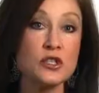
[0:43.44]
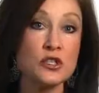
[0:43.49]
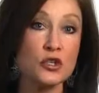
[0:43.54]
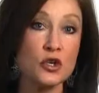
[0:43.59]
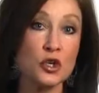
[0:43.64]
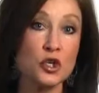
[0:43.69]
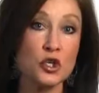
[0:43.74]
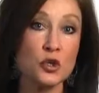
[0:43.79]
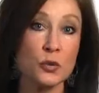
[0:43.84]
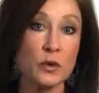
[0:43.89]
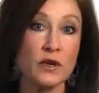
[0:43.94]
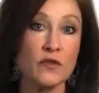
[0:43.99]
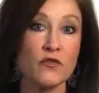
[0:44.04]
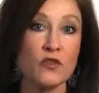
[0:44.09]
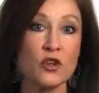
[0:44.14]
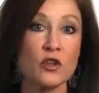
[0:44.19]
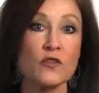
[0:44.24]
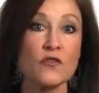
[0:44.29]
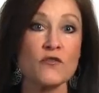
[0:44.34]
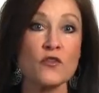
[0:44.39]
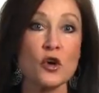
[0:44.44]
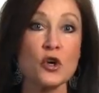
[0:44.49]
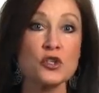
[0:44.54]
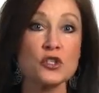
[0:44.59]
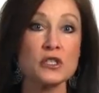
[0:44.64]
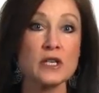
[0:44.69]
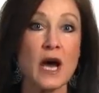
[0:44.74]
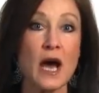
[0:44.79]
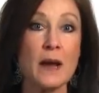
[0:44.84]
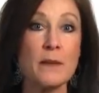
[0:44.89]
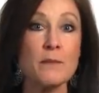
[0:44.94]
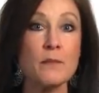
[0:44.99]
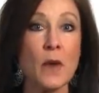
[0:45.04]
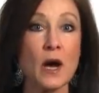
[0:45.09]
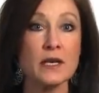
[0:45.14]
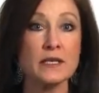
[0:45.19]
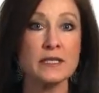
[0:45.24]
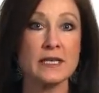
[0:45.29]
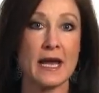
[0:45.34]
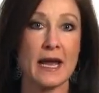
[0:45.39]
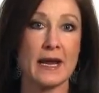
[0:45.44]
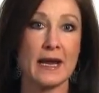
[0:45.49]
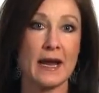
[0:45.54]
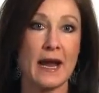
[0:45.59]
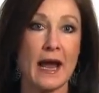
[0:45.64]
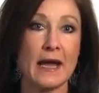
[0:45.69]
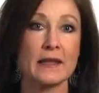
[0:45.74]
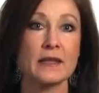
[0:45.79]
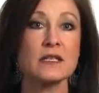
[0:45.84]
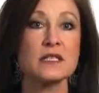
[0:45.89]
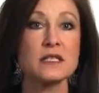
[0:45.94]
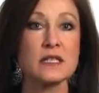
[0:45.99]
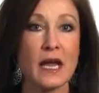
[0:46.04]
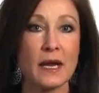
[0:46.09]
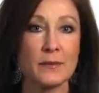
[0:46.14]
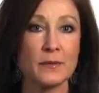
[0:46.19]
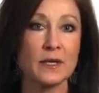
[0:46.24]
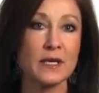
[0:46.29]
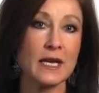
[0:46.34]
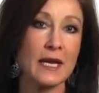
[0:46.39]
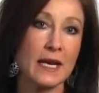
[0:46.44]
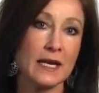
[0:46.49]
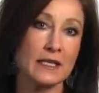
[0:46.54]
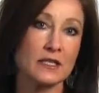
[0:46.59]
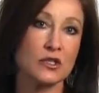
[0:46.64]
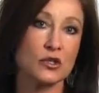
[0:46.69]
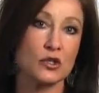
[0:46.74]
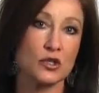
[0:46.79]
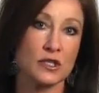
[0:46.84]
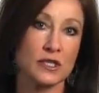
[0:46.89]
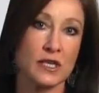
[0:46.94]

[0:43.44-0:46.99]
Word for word: surgery for the first time Monday at the Siteman Cancer